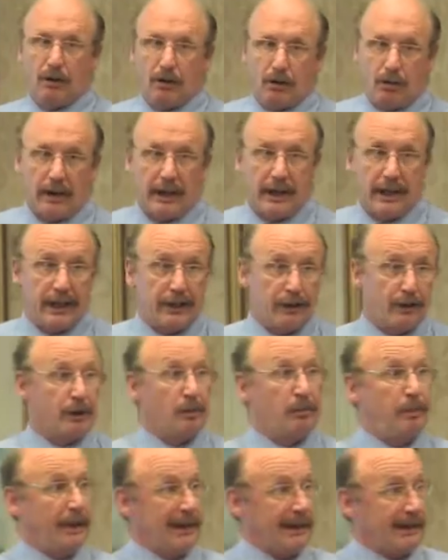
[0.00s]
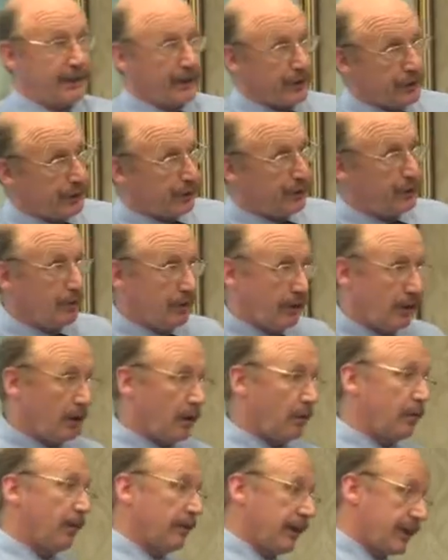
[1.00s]
where your ability to do the
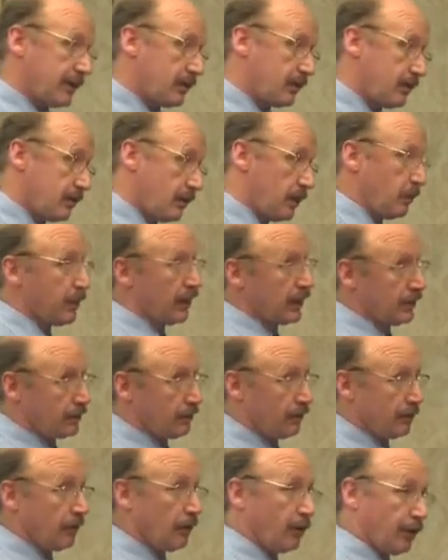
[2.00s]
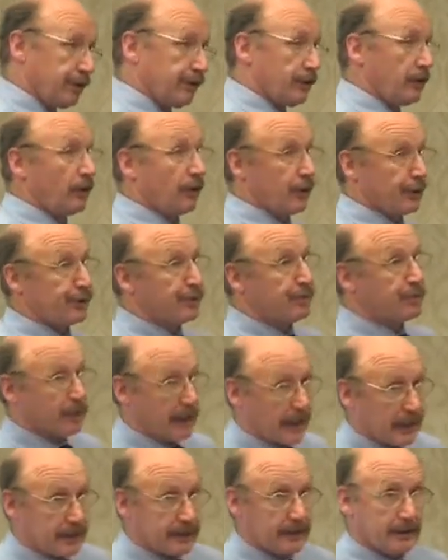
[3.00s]
operations depends on lots and lots of
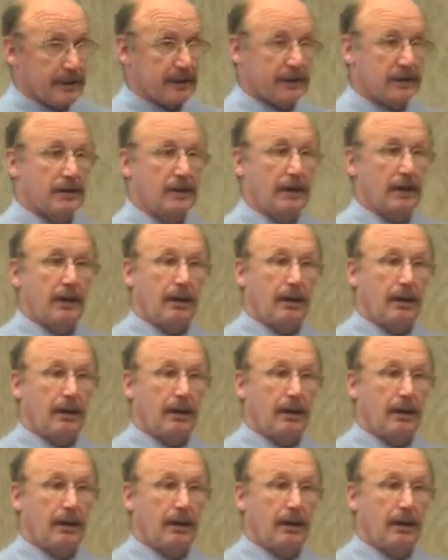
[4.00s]
practice,